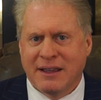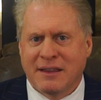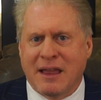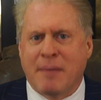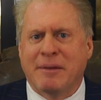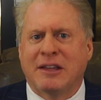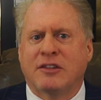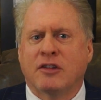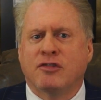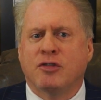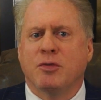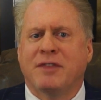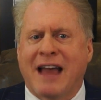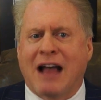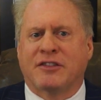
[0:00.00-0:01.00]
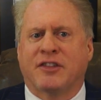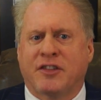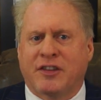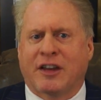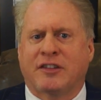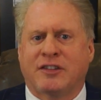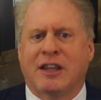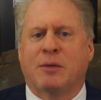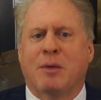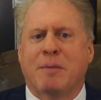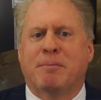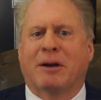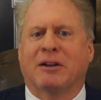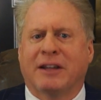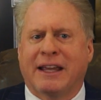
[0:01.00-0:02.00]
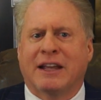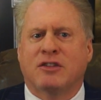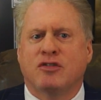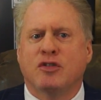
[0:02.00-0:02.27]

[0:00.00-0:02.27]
That means in 2016, we barely hit